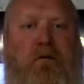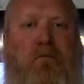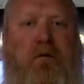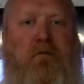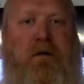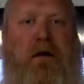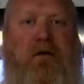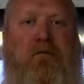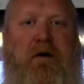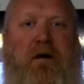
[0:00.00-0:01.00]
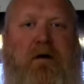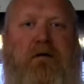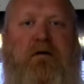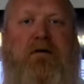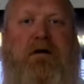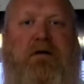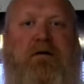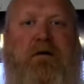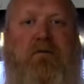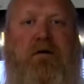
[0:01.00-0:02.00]
Welcome back, everybody, and like I
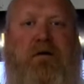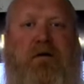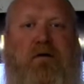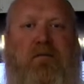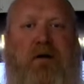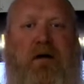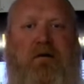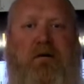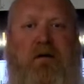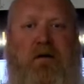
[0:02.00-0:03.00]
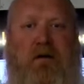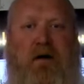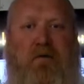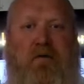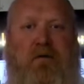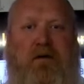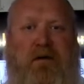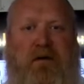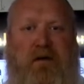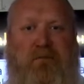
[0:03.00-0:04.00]
said, we're going to talk about uh, where you can
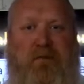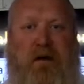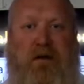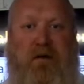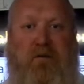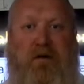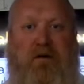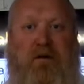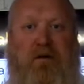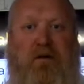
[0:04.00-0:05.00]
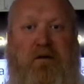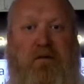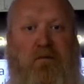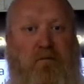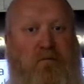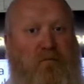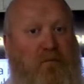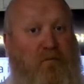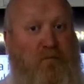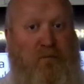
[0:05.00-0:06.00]
keep a loaded gun,
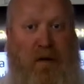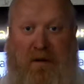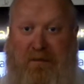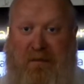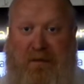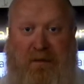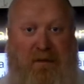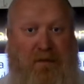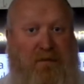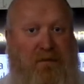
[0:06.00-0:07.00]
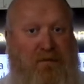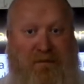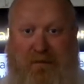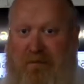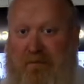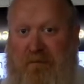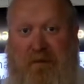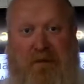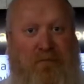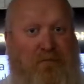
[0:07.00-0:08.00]
magazine in it, cylinder
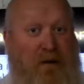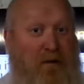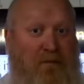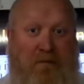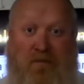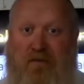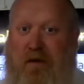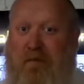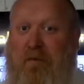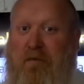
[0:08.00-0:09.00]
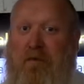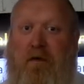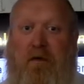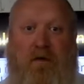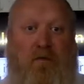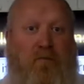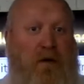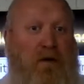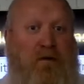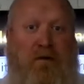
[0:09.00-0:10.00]
in it, round in the chamber,
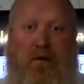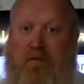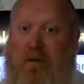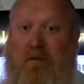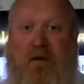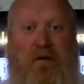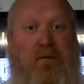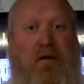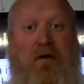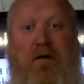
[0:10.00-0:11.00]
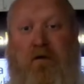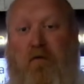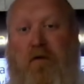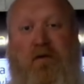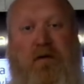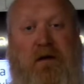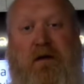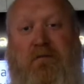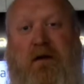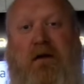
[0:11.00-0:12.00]
ready to go, loaded up, ready to go, where you
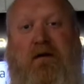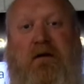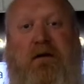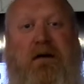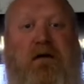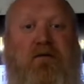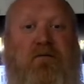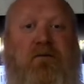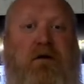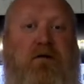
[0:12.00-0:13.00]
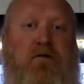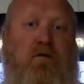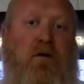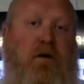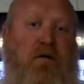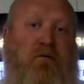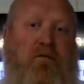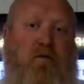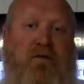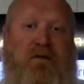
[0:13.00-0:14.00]
keep that gun in your vehicle
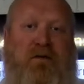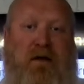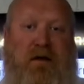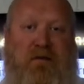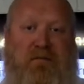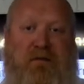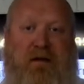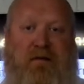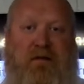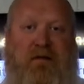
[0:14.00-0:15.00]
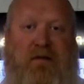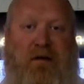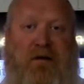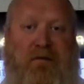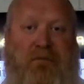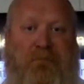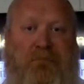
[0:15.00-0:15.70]
for the state of South Carolina.